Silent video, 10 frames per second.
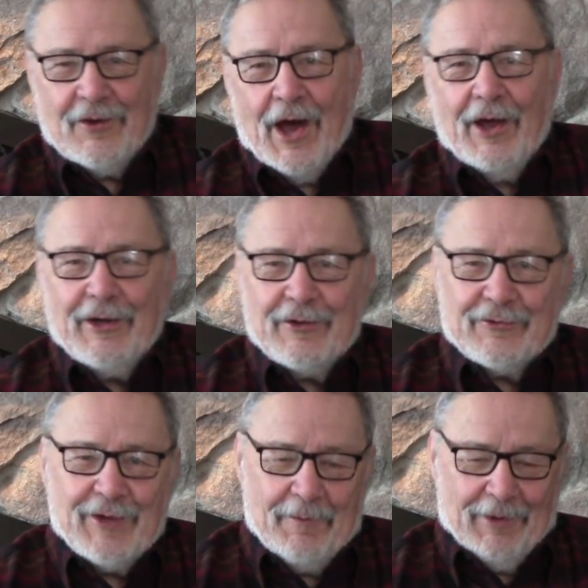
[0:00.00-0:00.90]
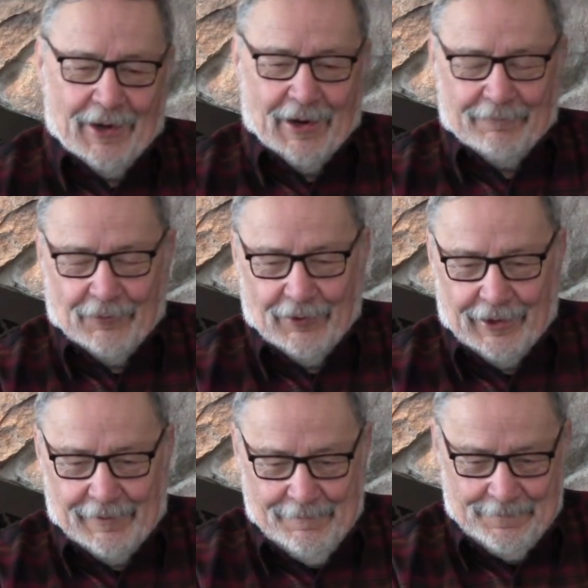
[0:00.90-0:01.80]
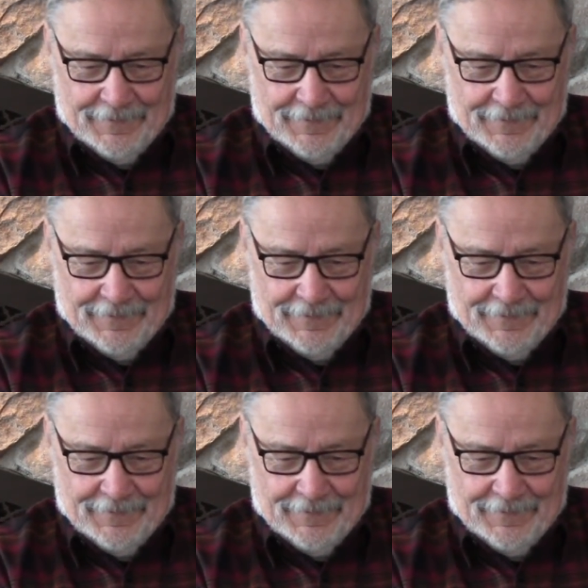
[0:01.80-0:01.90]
hunting seminar for you.